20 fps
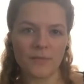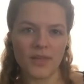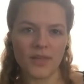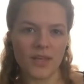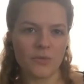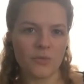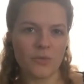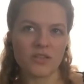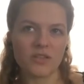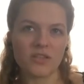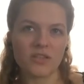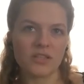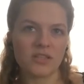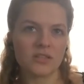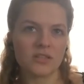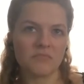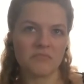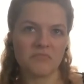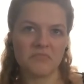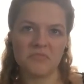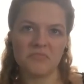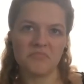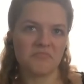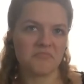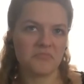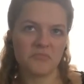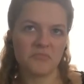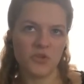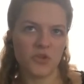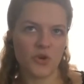It was,
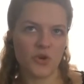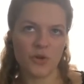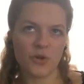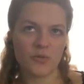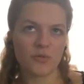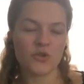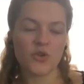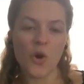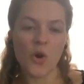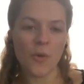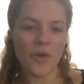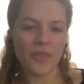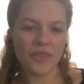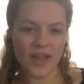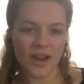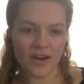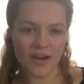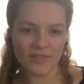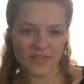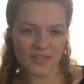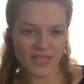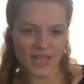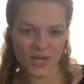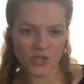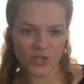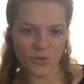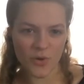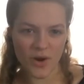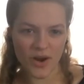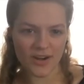you know, there was no one there in the
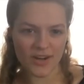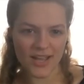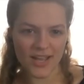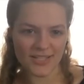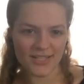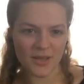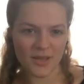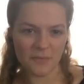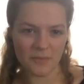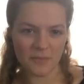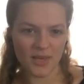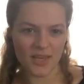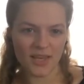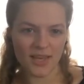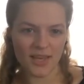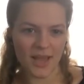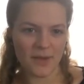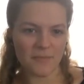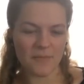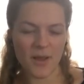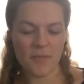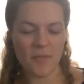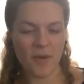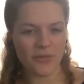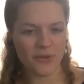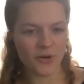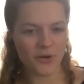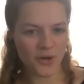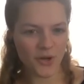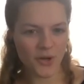sanctuary except me and my
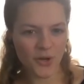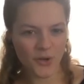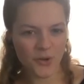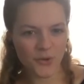mother,